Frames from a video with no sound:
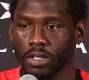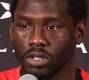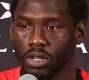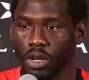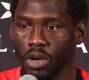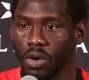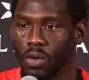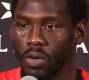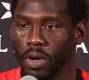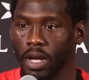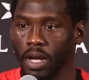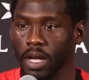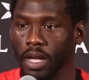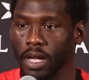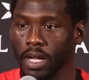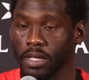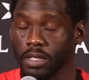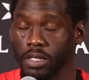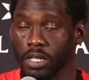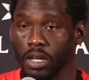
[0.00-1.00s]

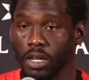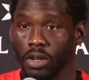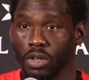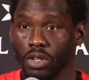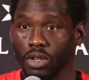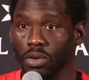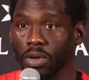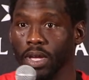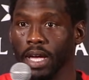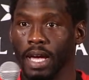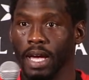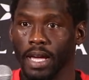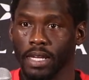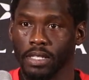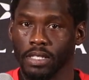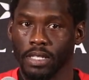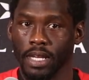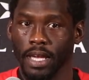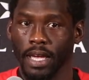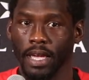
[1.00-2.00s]
Until you
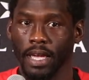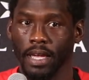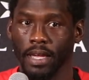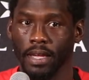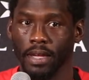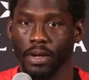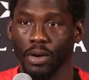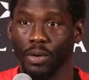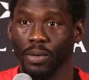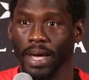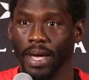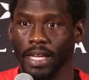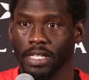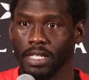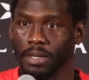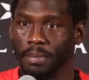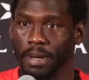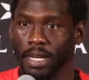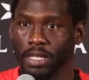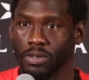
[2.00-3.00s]
guys say who has
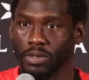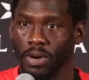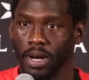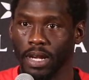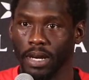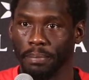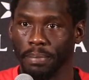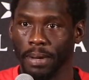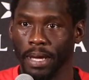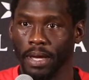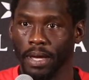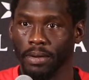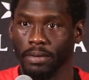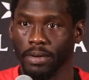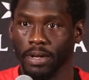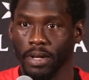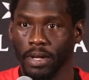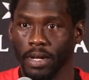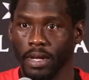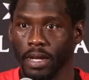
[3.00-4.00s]
the best ground and pound,
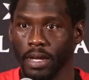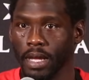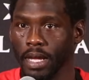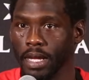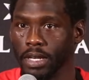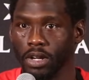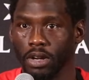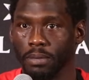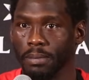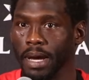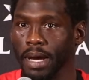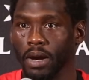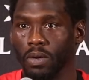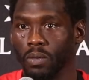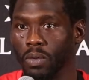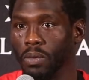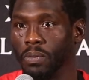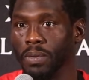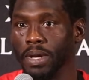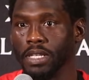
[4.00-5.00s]
it don't matter
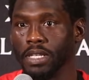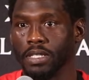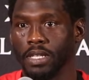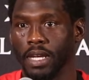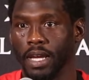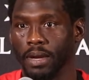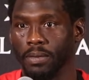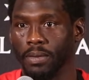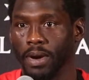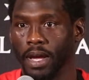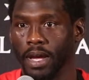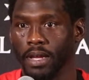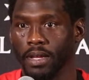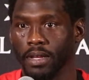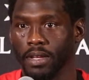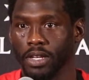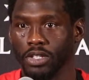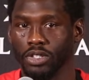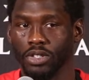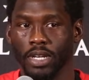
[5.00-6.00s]
what we say, right?
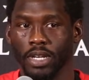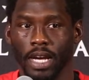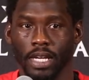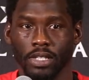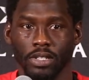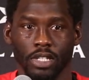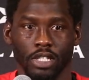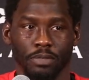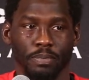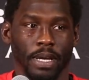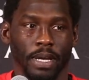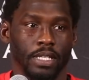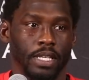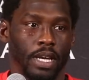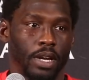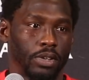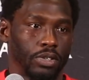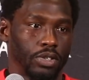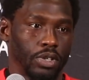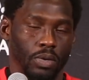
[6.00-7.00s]
Because you guys are the
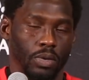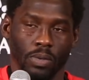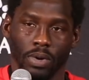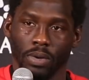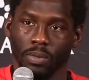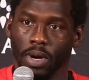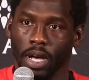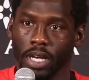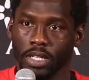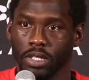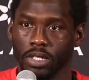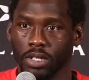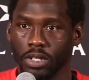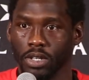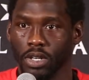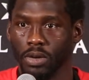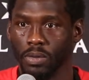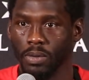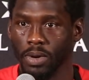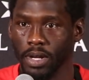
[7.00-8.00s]
spectators. You're the one watching.
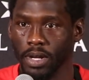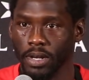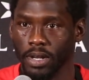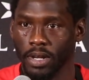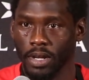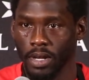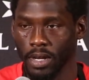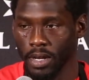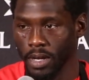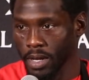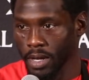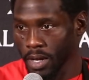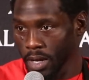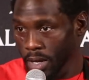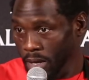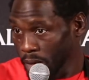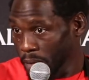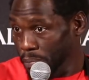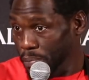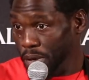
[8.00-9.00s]
You're the one
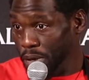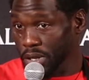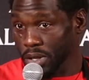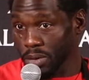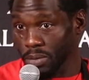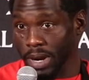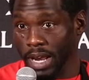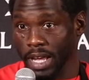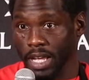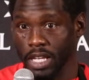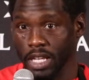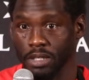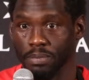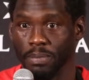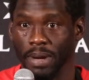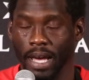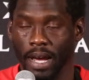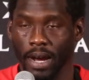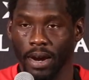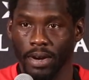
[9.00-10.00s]
putting the rankings
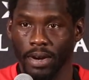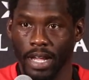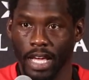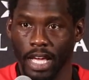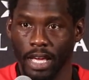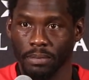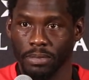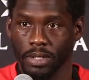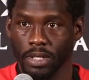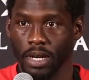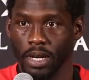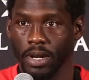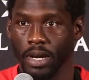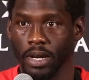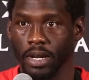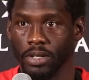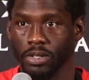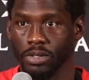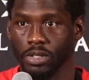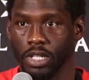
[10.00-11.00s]
by our names and all
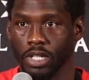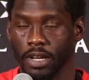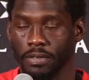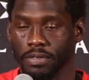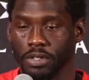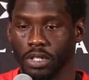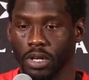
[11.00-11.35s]
that other stuff.